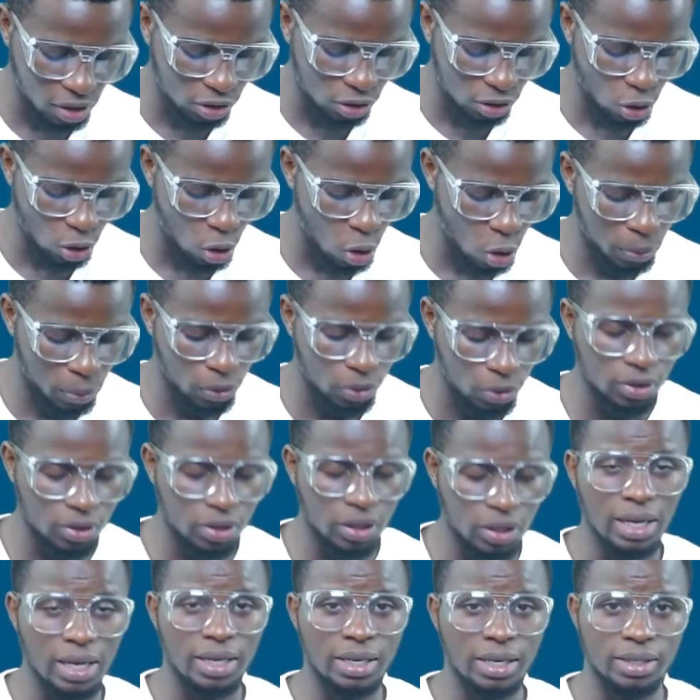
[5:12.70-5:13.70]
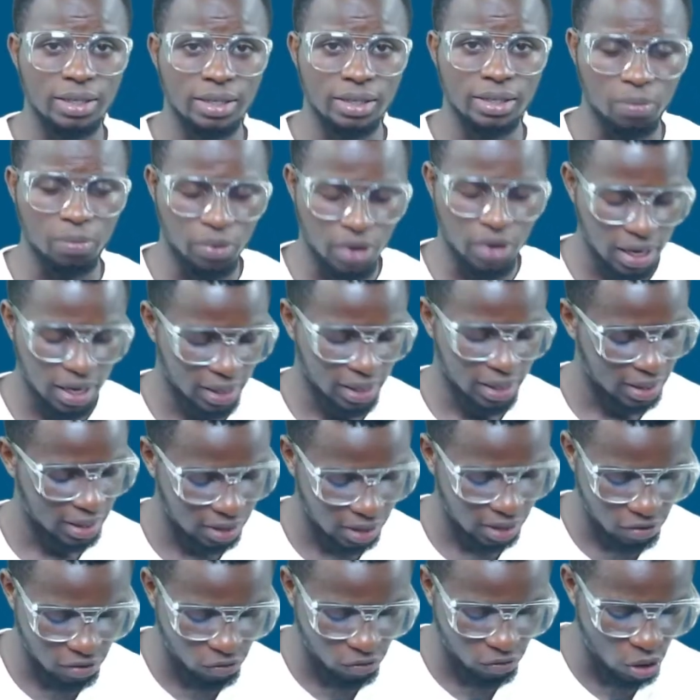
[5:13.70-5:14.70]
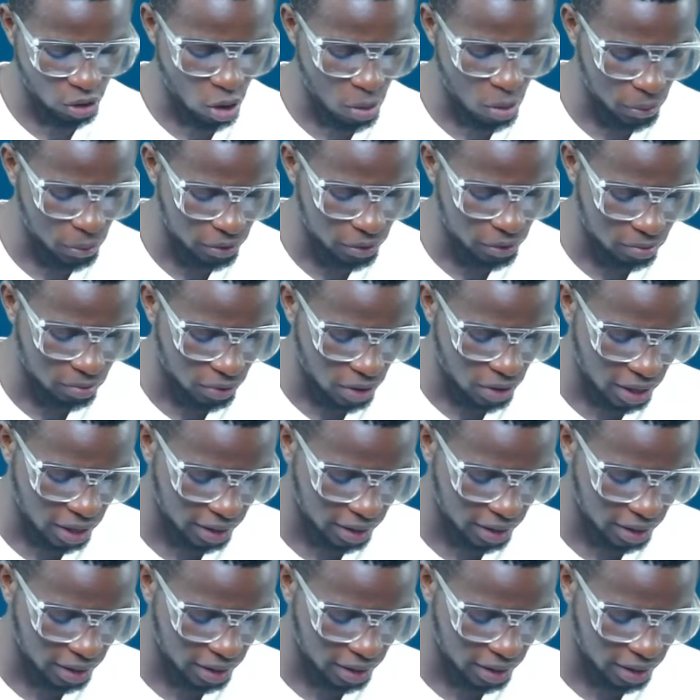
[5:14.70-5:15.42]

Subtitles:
let us open the bracket. If we open the